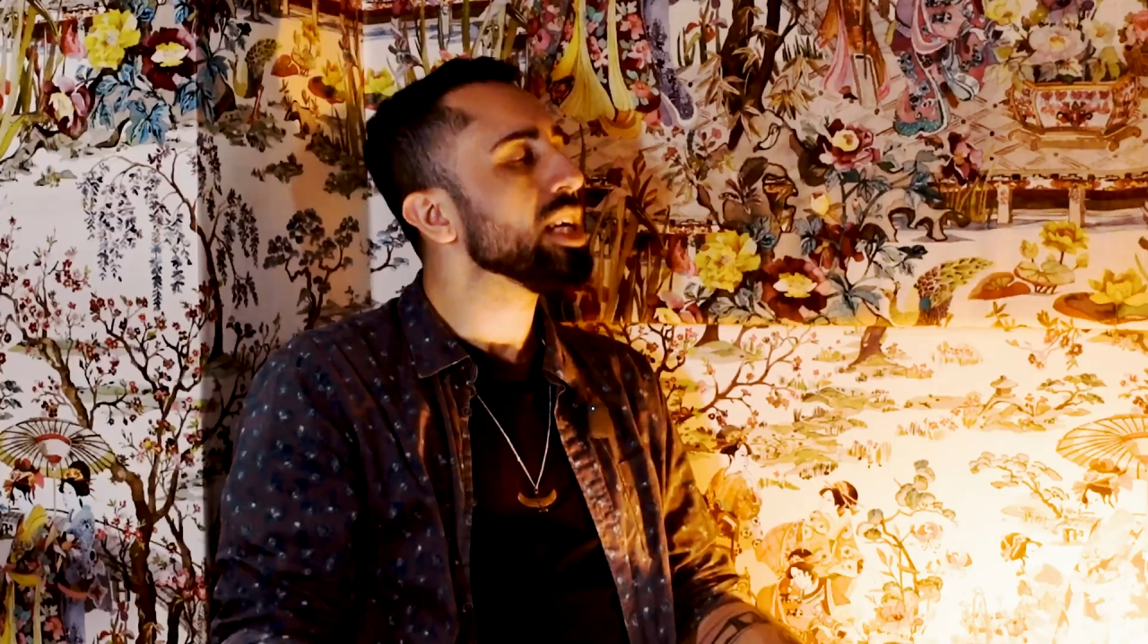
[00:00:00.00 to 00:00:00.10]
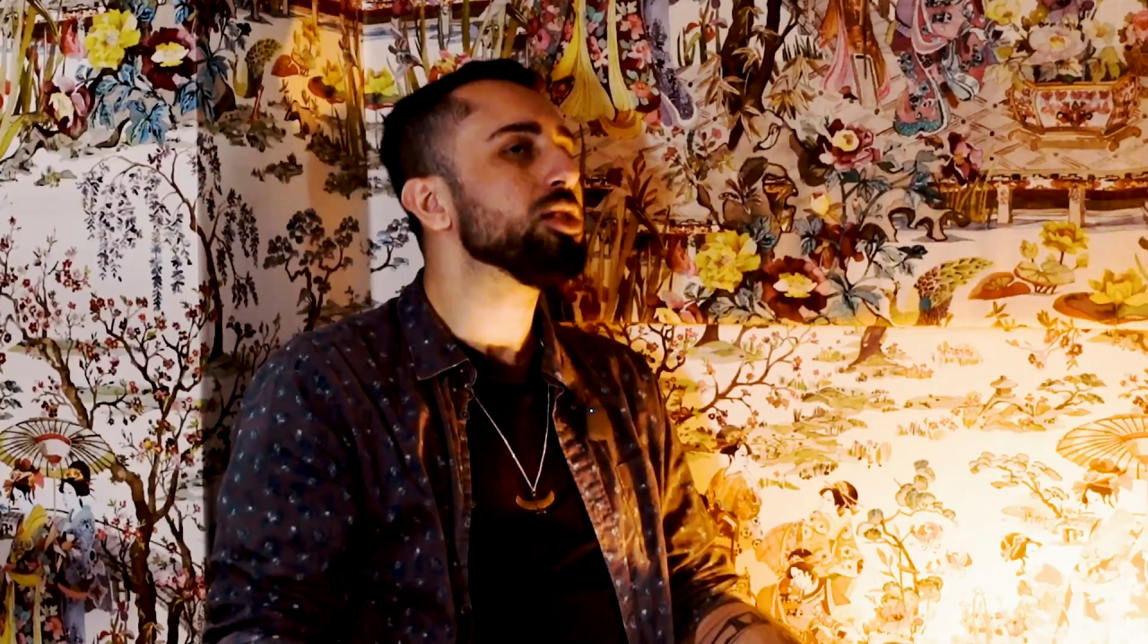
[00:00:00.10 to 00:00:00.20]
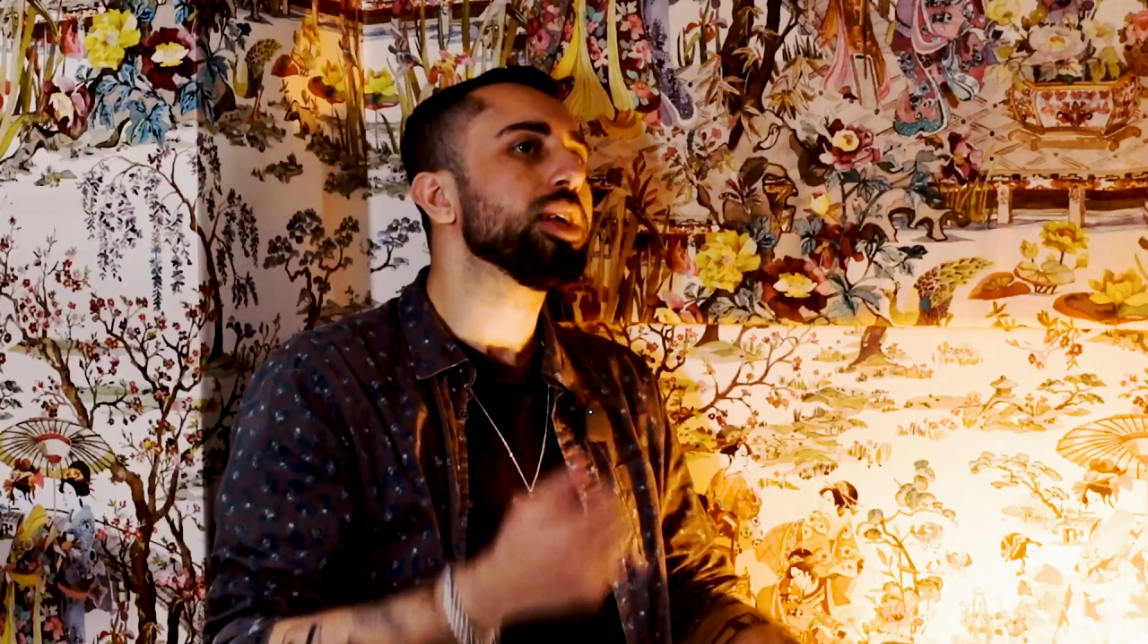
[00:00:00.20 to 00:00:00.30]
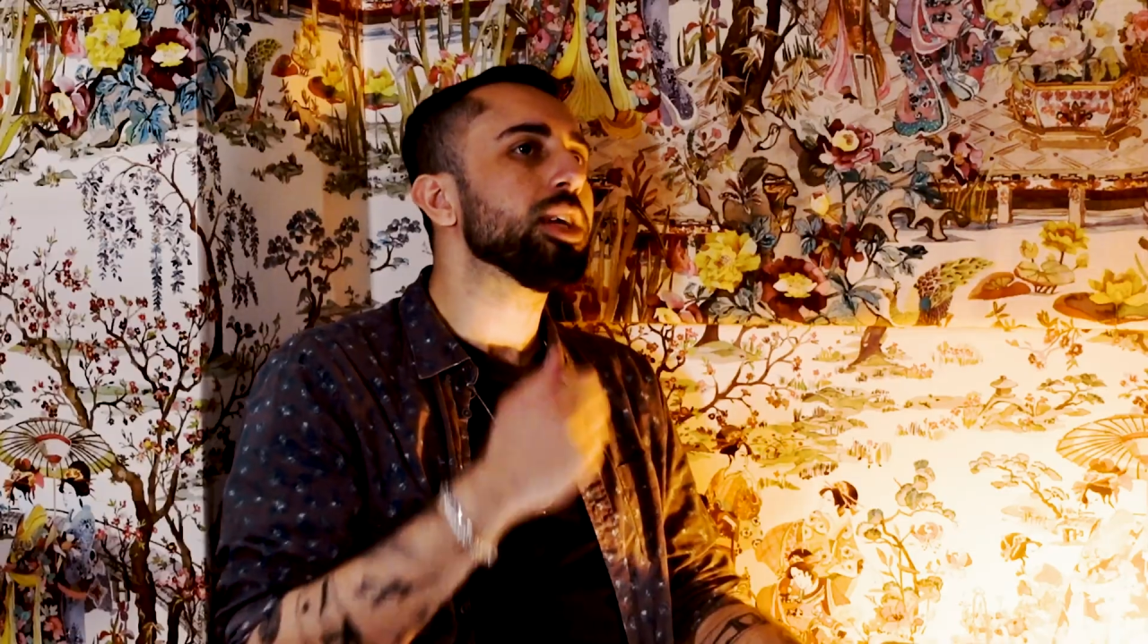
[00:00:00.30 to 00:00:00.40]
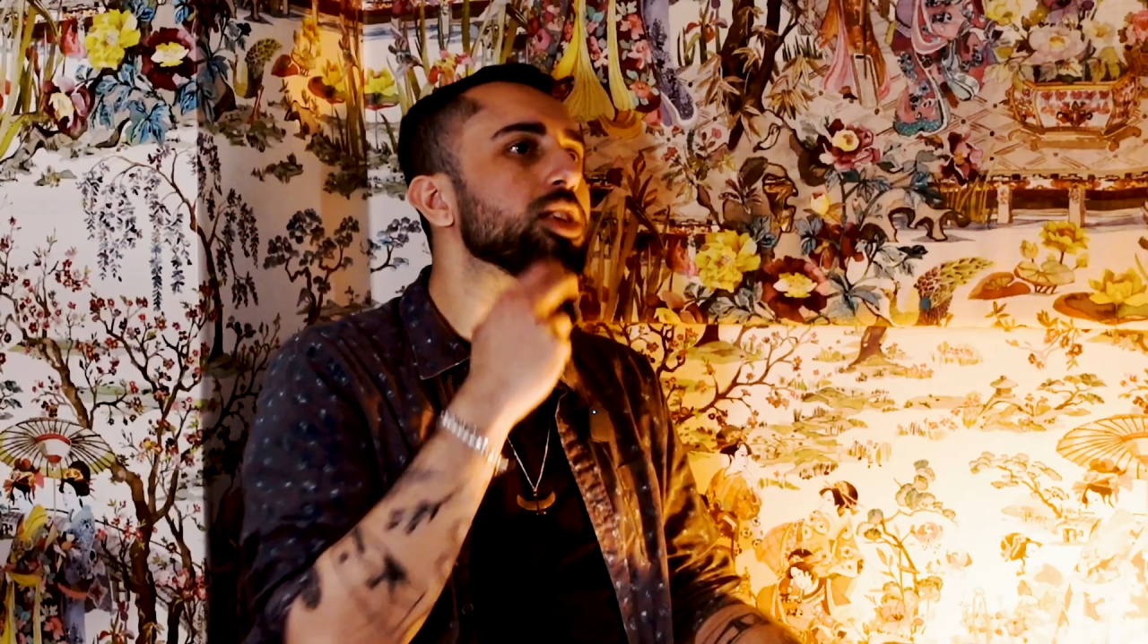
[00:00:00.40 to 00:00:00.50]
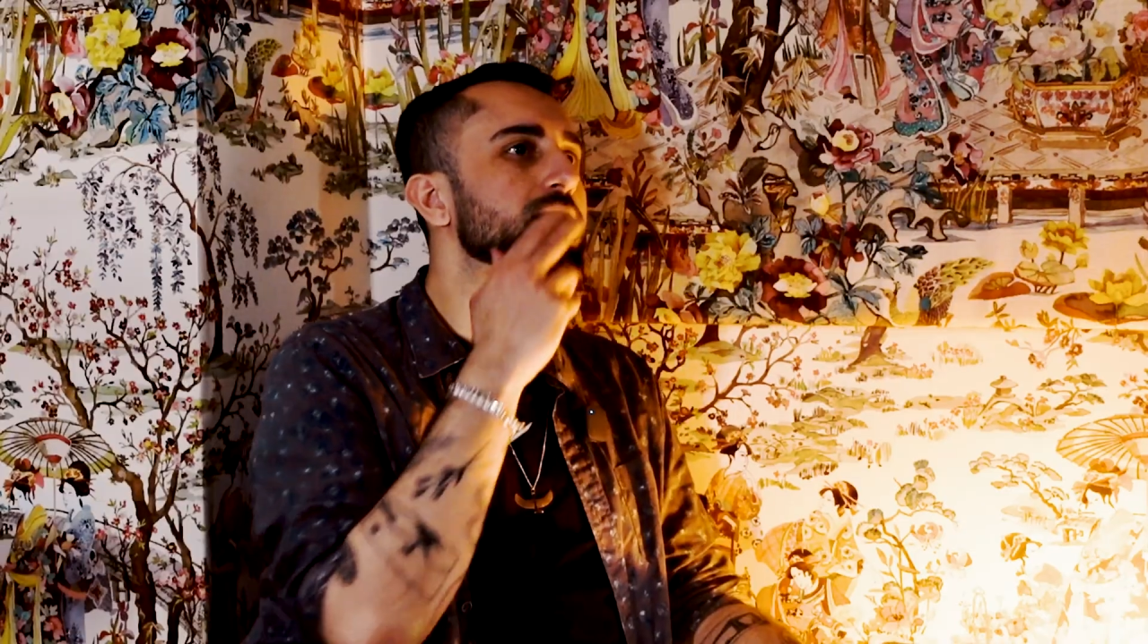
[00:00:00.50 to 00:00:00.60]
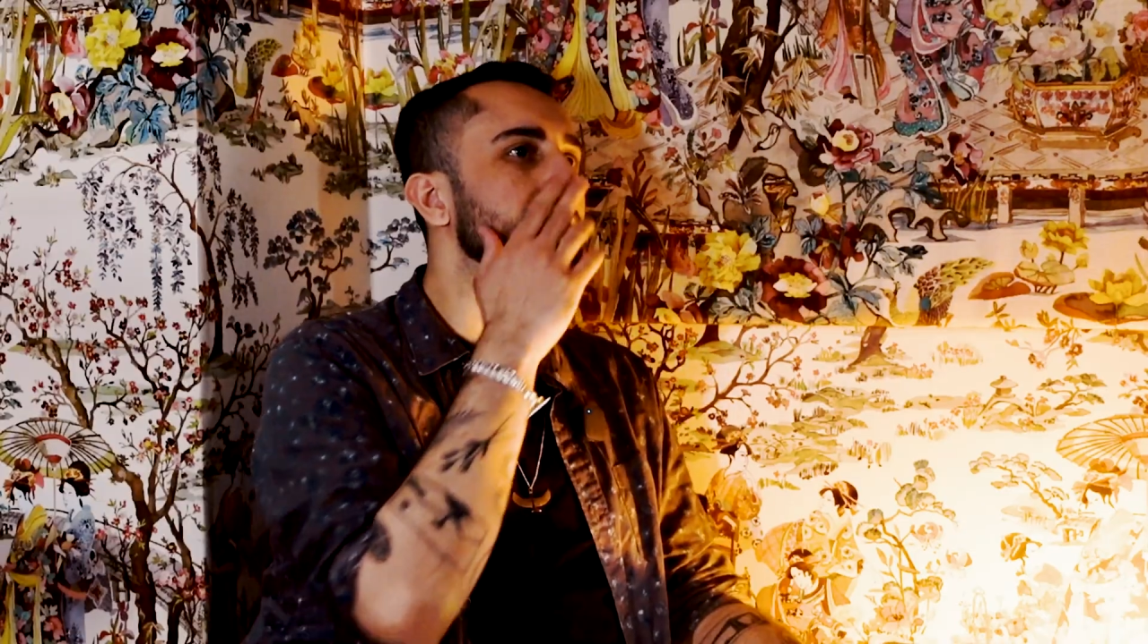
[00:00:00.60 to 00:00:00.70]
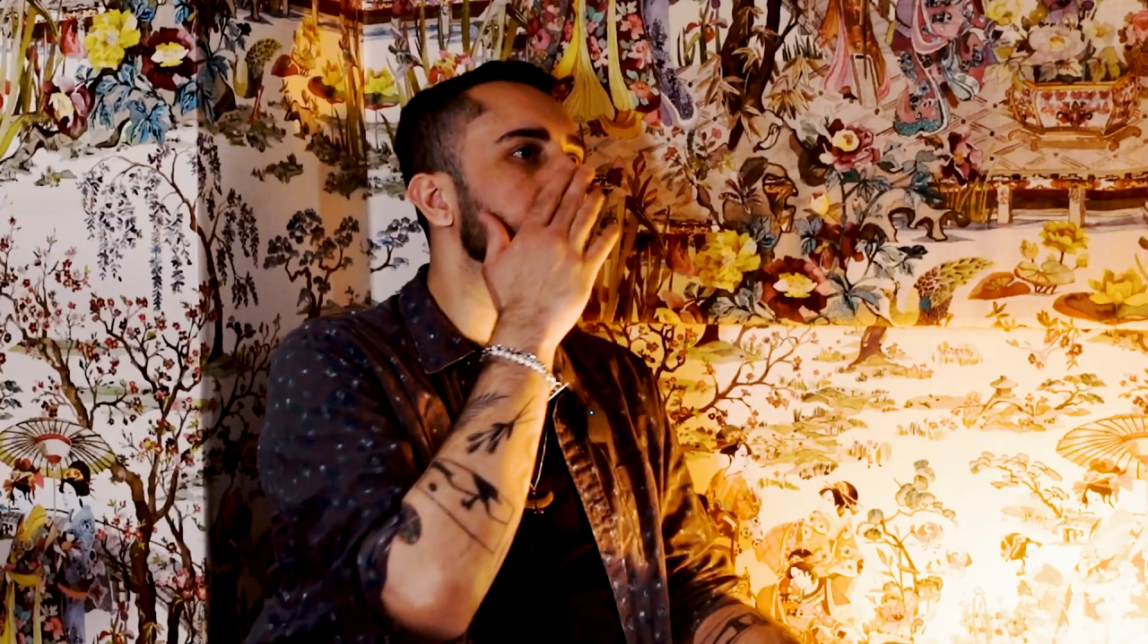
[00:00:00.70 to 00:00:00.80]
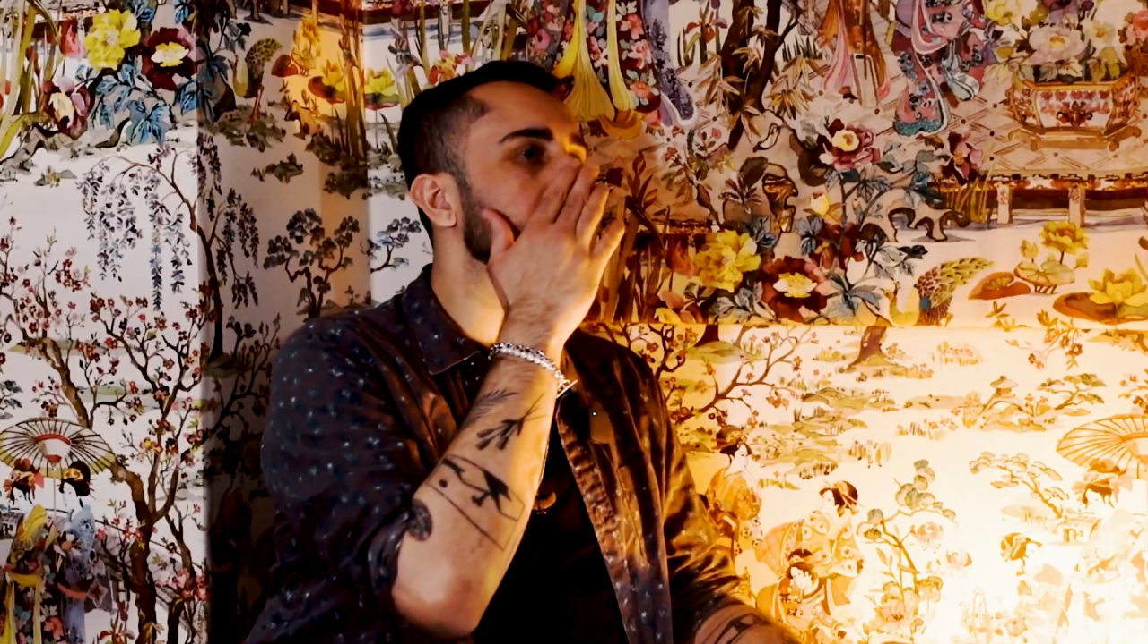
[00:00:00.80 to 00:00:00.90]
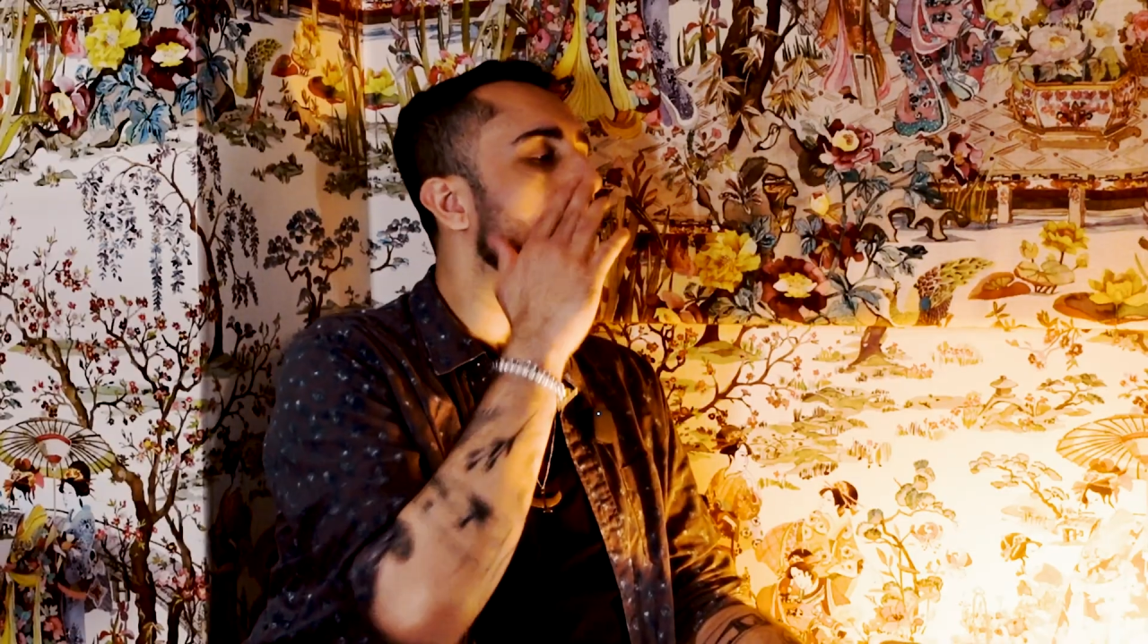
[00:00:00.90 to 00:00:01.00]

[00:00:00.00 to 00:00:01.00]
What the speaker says: It's a really interesting one.